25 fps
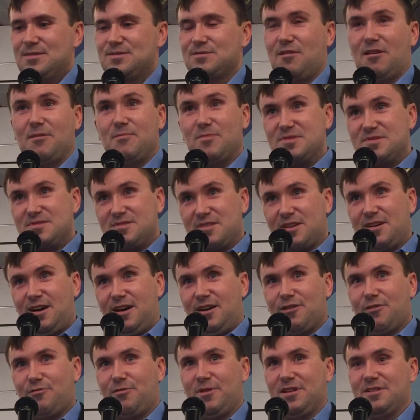So I missed the
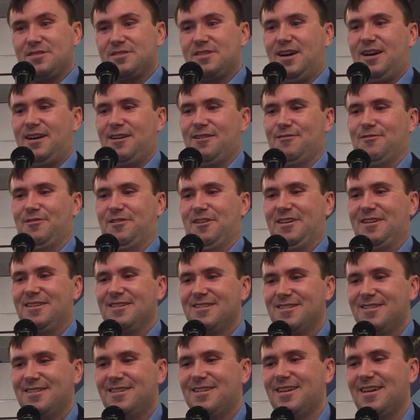concrete
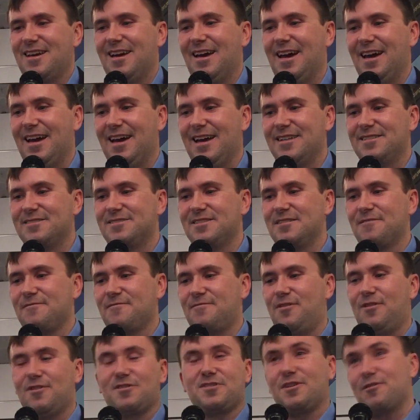entirely, and
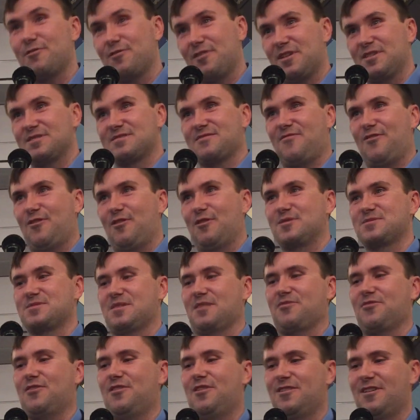didn't fall nearly as far as
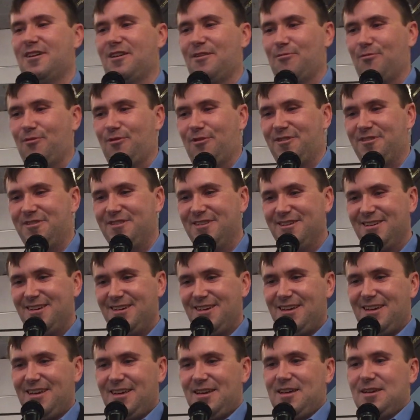I thought I would.
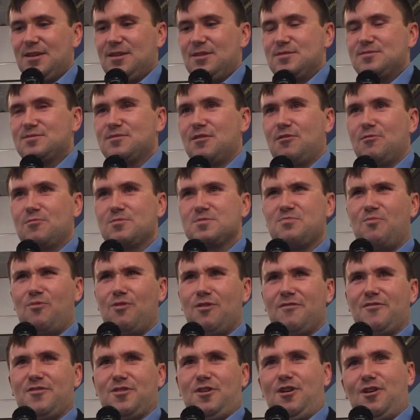So it was
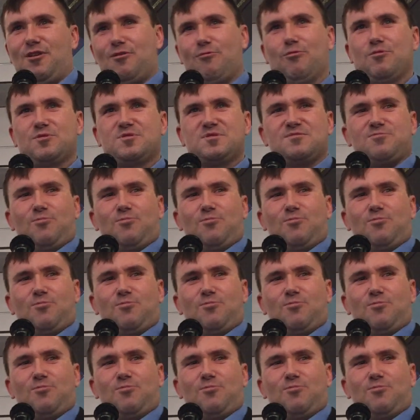more of an awkward